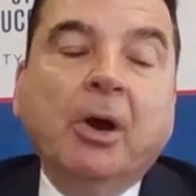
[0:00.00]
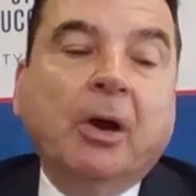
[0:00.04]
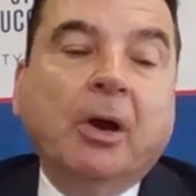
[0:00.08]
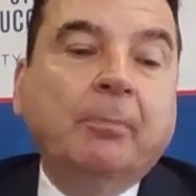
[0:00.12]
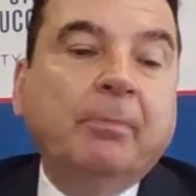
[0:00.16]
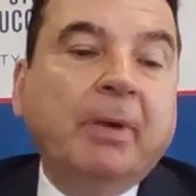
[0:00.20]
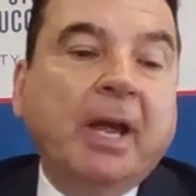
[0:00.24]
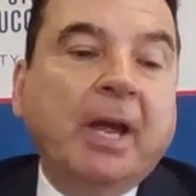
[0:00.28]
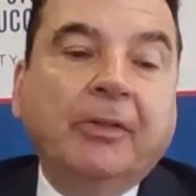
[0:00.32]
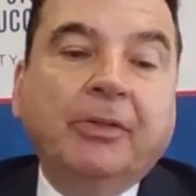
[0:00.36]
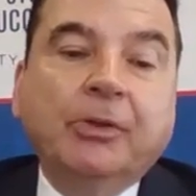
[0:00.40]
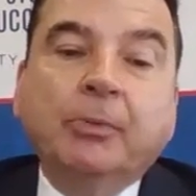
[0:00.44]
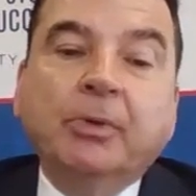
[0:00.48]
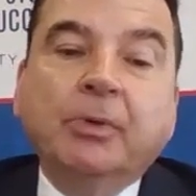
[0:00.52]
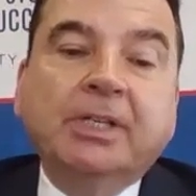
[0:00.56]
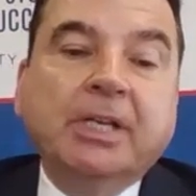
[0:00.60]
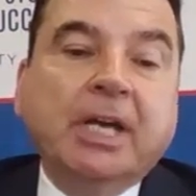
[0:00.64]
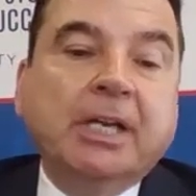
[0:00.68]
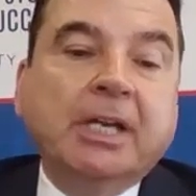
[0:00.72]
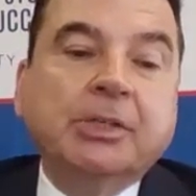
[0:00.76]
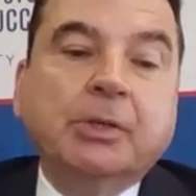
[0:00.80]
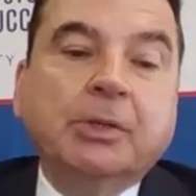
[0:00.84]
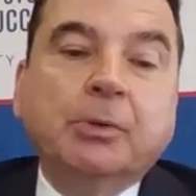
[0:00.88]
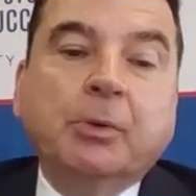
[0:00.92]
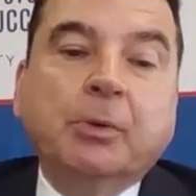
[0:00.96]
Our Panther
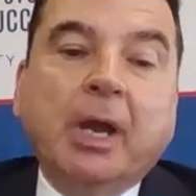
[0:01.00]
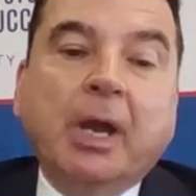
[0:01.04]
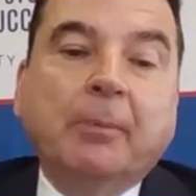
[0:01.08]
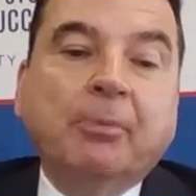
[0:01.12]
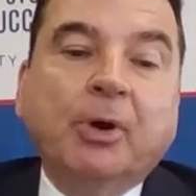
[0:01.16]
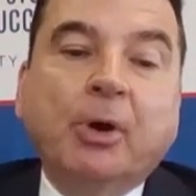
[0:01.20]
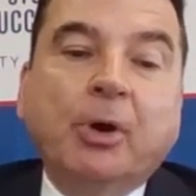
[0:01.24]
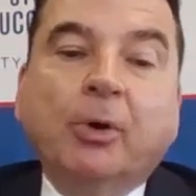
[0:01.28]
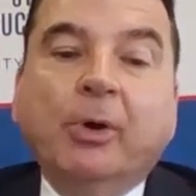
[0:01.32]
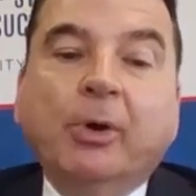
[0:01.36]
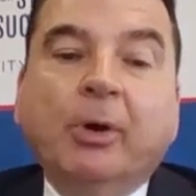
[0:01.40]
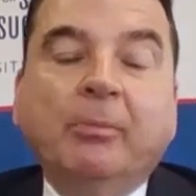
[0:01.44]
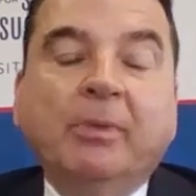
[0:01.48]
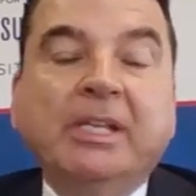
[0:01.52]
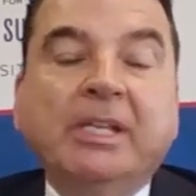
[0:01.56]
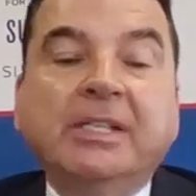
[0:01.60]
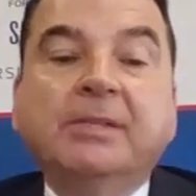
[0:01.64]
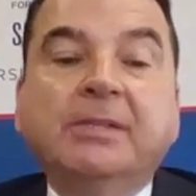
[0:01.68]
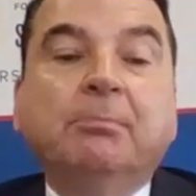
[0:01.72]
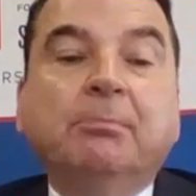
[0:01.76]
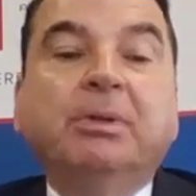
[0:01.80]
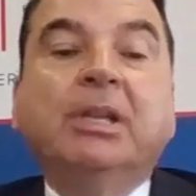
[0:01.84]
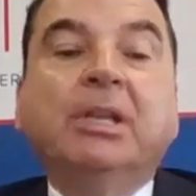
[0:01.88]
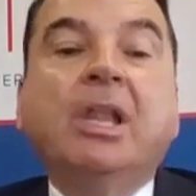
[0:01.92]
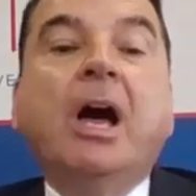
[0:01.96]
Retention Grant Program
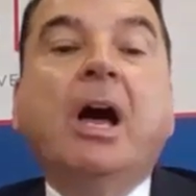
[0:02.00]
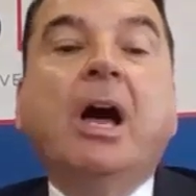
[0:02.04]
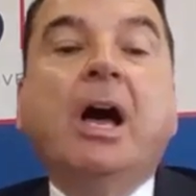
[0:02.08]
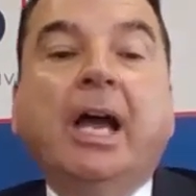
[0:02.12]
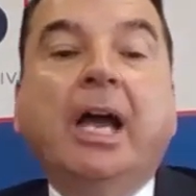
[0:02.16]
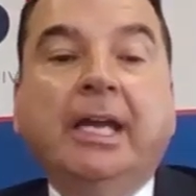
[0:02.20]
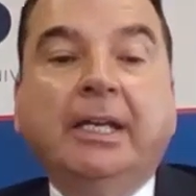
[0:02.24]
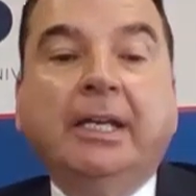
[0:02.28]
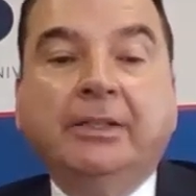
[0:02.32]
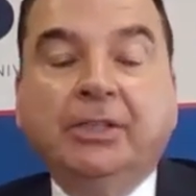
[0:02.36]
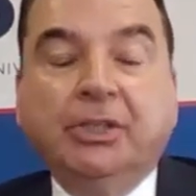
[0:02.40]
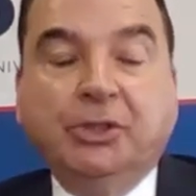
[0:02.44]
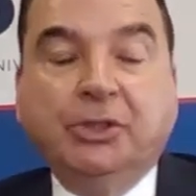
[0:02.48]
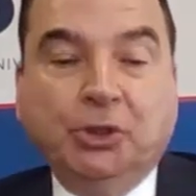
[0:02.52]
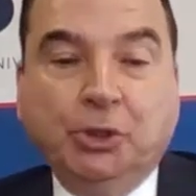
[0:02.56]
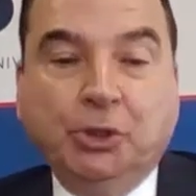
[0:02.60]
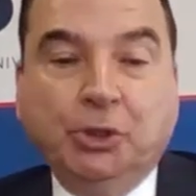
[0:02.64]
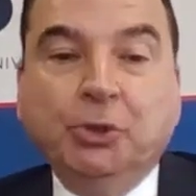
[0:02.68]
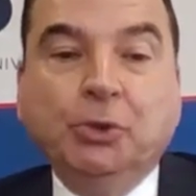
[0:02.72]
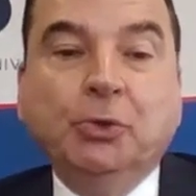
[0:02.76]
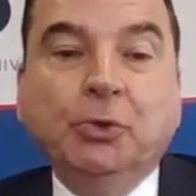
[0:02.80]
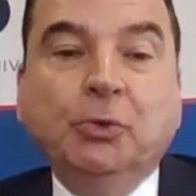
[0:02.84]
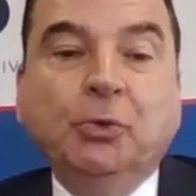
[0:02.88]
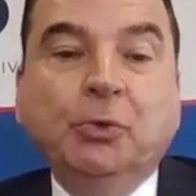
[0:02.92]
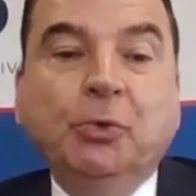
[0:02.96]
is blind
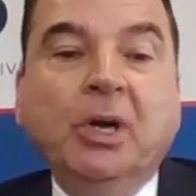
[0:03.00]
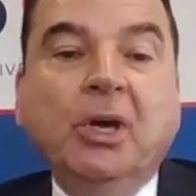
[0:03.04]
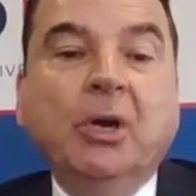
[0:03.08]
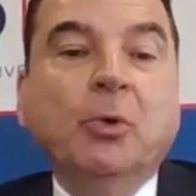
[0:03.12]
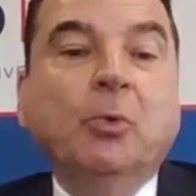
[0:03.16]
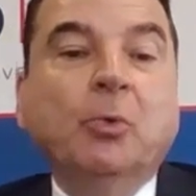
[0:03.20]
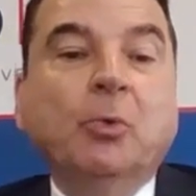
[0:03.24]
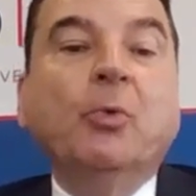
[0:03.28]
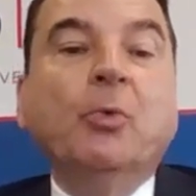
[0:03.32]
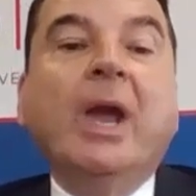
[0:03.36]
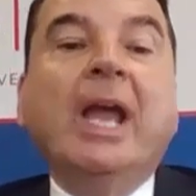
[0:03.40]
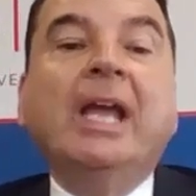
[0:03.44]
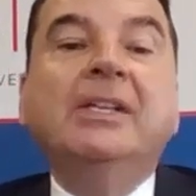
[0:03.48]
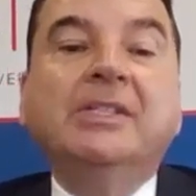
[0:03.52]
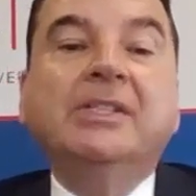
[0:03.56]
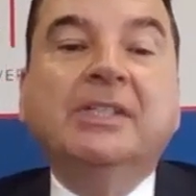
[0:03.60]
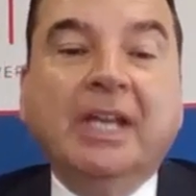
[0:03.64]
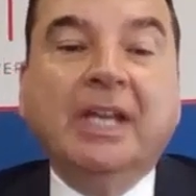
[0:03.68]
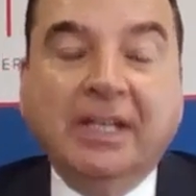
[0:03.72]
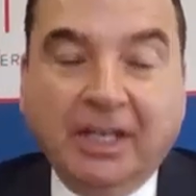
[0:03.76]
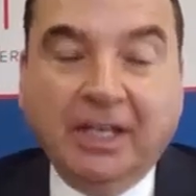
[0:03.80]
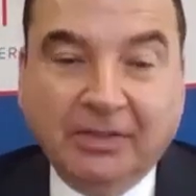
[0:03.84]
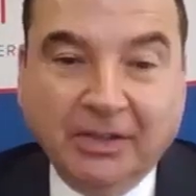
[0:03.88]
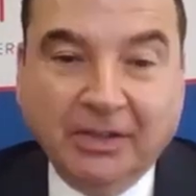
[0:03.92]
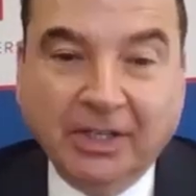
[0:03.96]
to
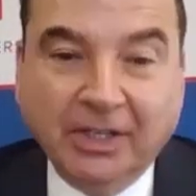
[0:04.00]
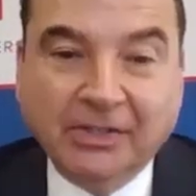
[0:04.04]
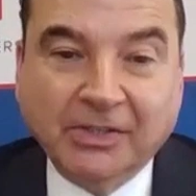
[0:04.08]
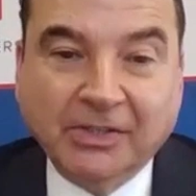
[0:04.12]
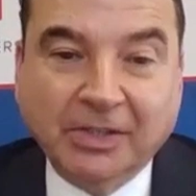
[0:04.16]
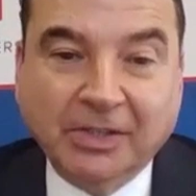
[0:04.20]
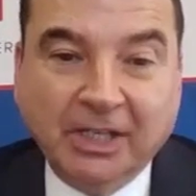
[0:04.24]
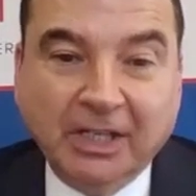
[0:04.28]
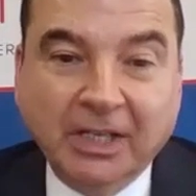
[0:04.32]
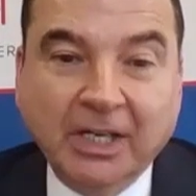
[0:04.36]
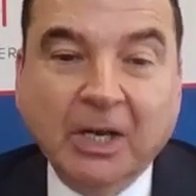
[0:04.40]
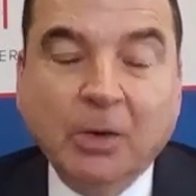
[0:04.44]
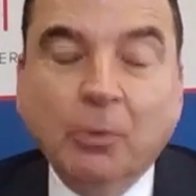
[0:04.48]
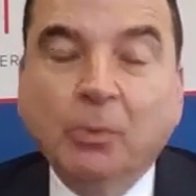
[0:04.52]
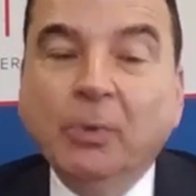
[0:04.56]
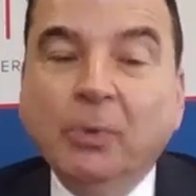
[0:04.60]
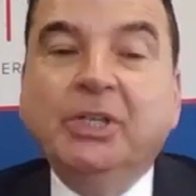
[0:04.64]
race and ethnicity.